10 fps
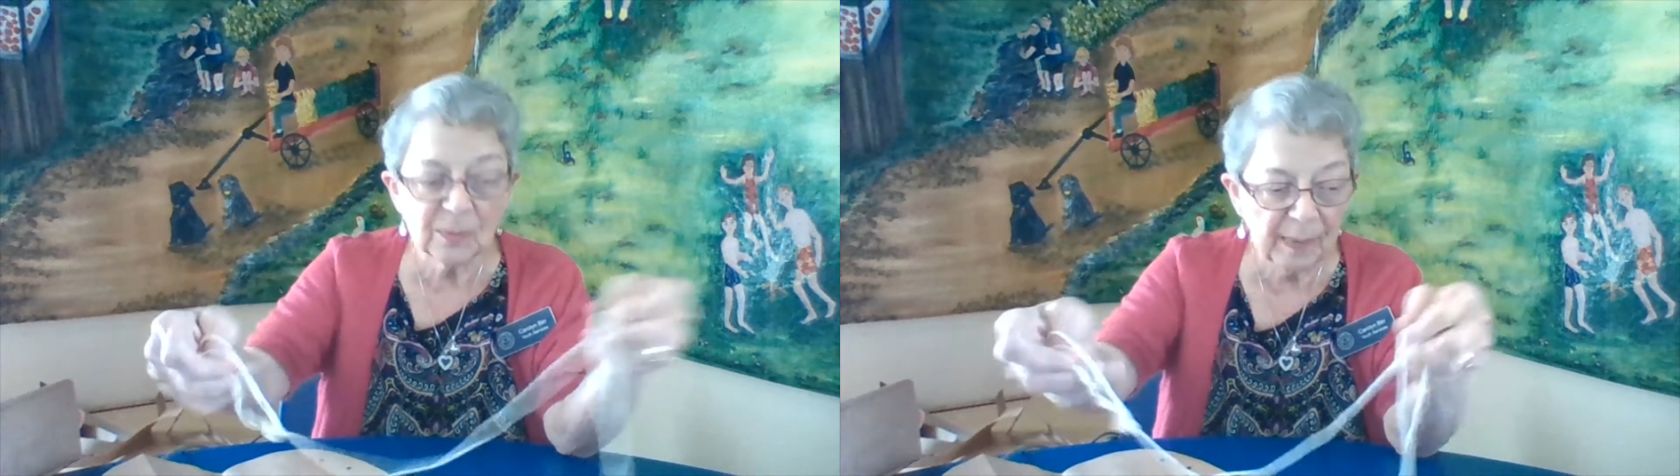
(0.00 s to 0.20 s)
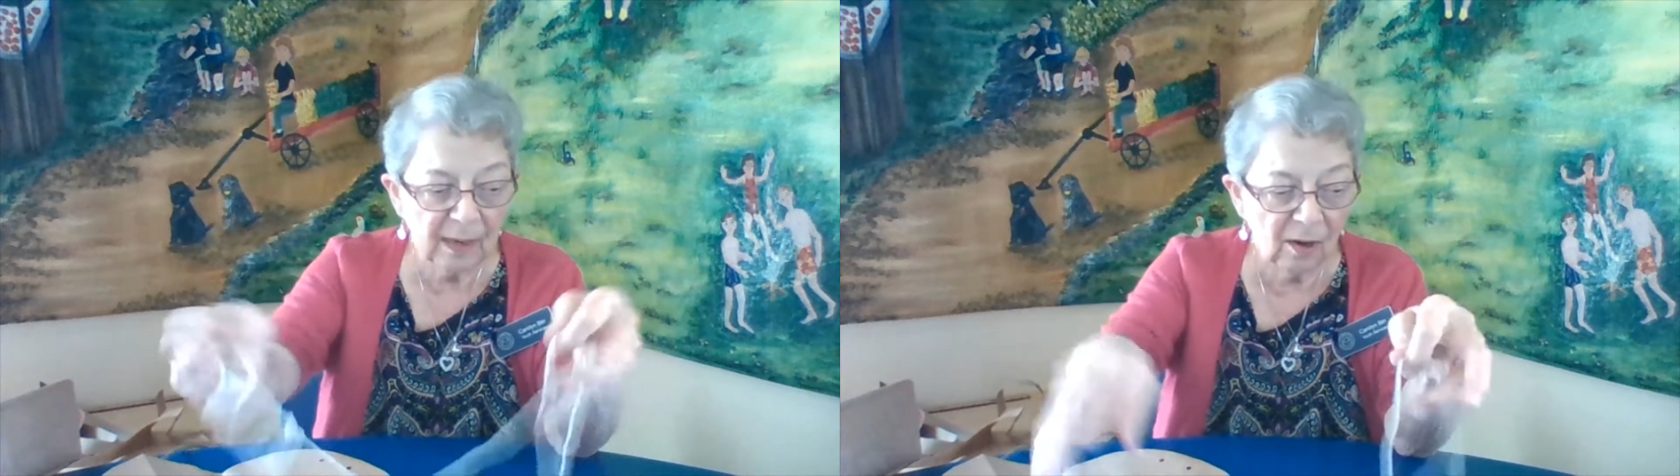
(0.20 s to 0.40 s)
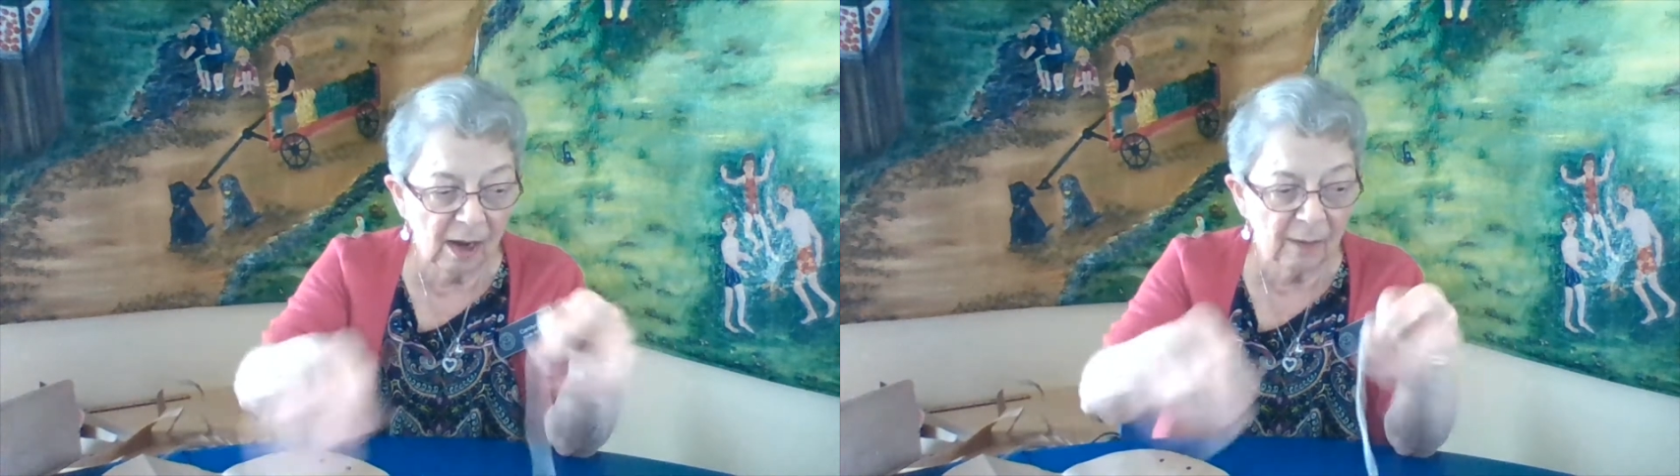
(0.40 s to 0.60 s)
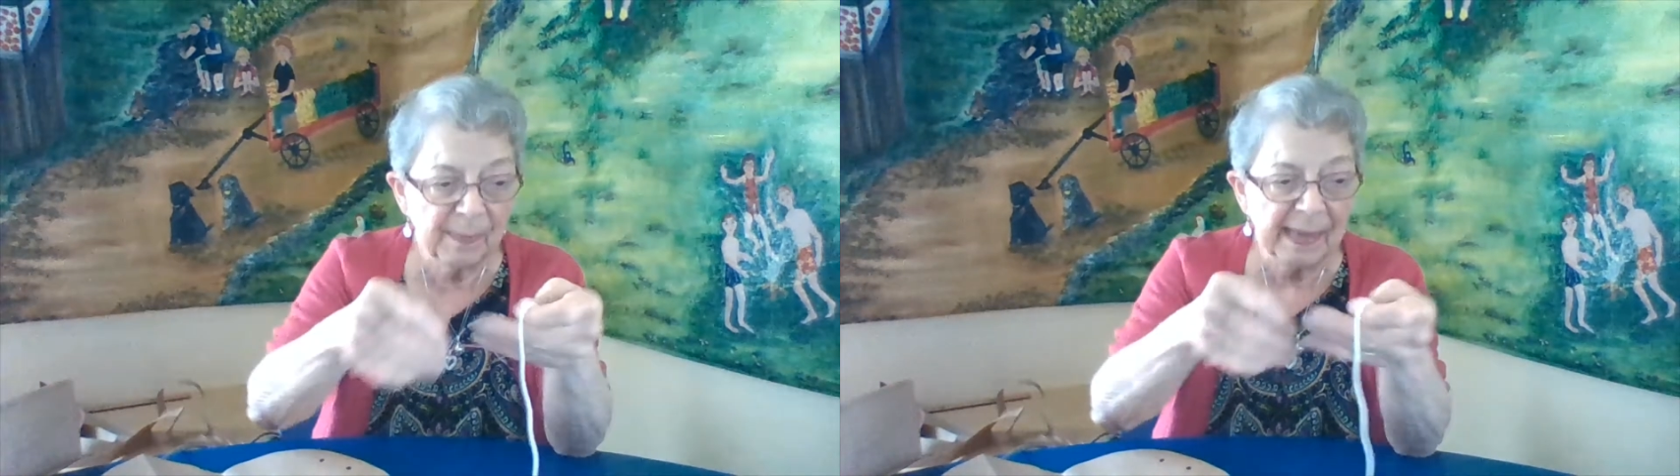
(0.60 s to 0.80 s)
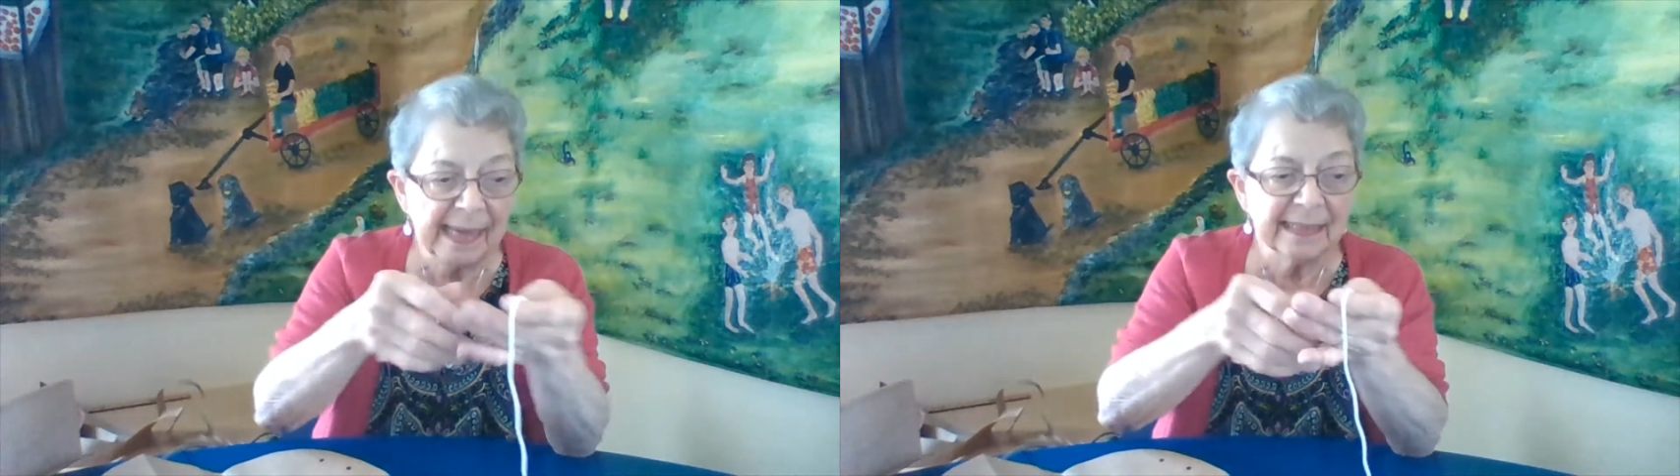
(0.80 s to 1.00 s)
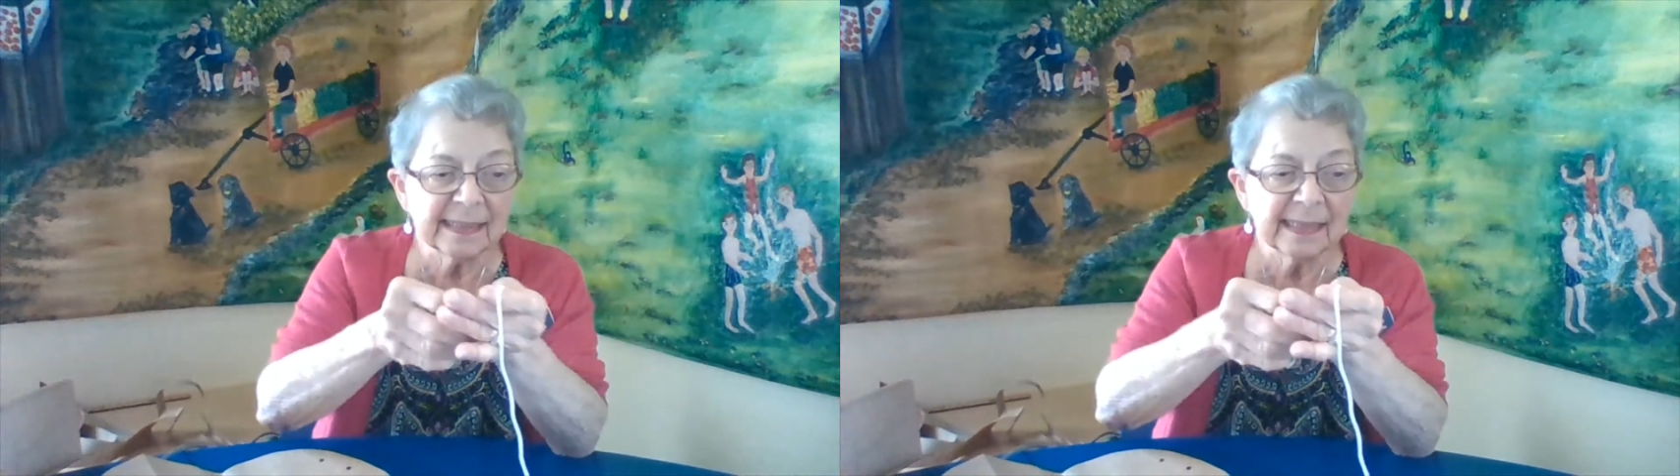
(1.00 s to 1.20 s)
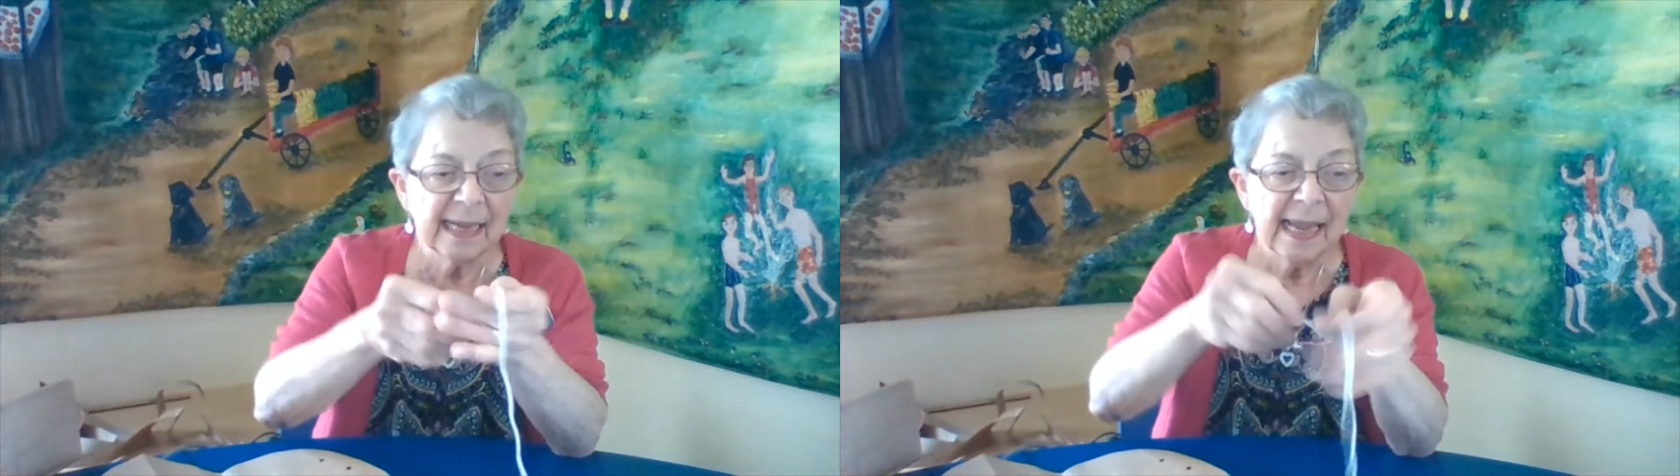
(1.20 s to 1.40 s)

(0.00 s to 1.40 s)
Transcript: big long piece,